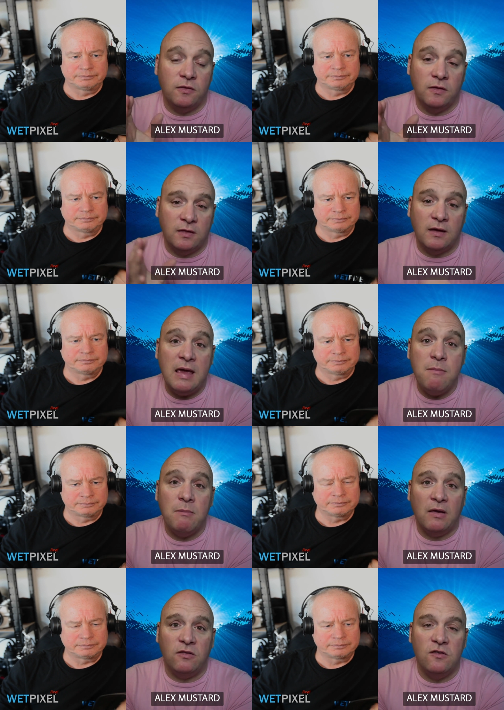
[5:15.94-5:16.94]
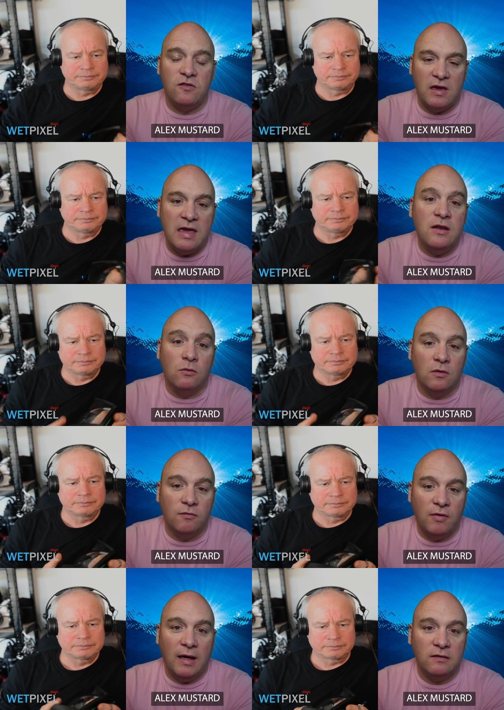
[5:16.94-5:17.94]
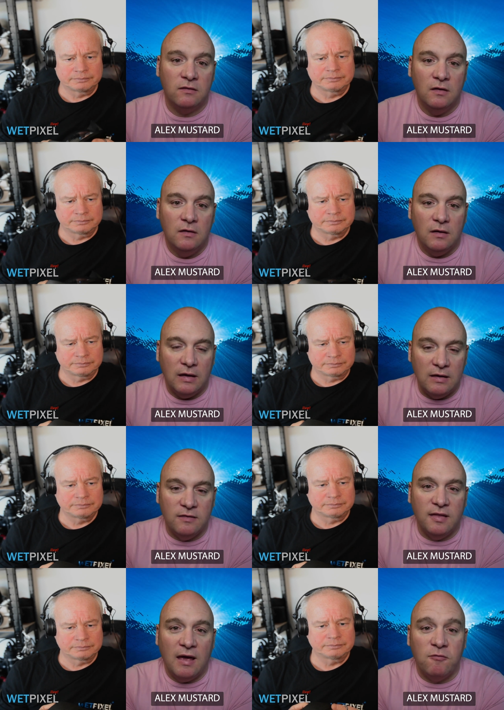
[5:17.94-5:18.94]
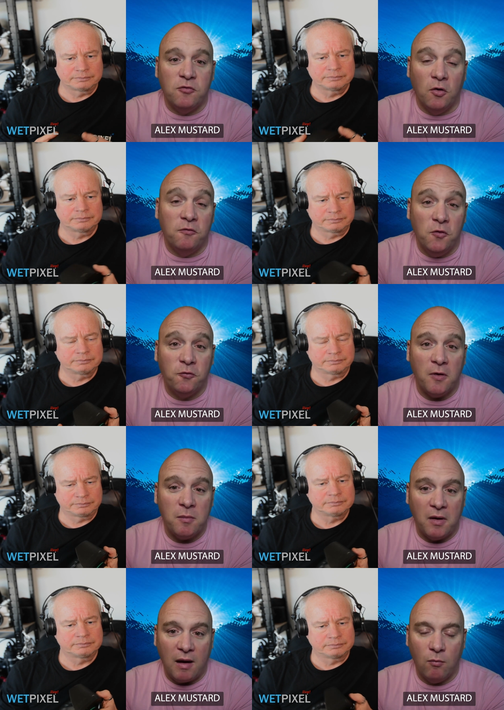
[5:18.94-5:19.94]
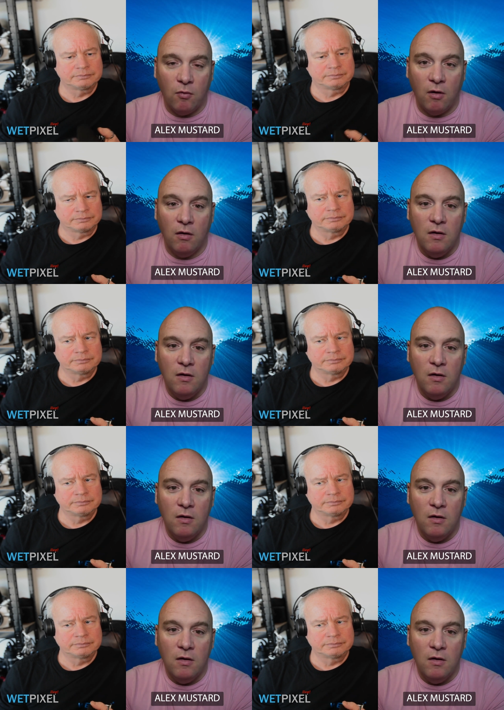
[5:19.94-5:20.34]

Speaker 1: the key message in all of that is that from a full-frame camera,